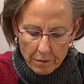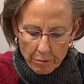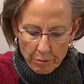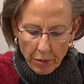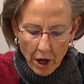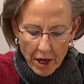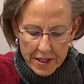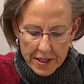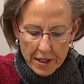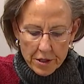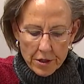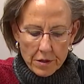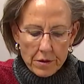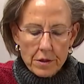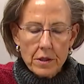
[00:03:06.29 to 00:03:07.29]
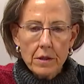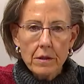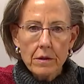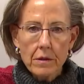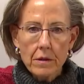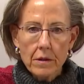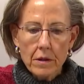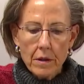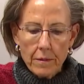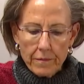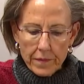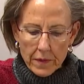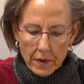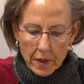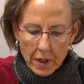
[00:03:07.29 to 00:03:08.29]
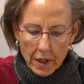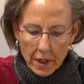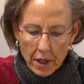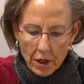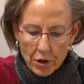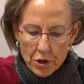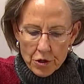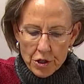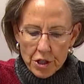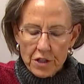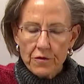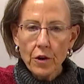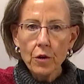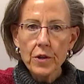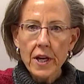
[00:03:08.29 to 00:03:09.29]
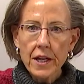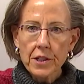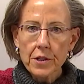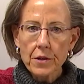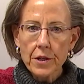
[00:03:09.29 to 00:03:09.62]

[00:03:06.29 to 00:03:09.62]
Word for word: bond issues. Here you just vote yes or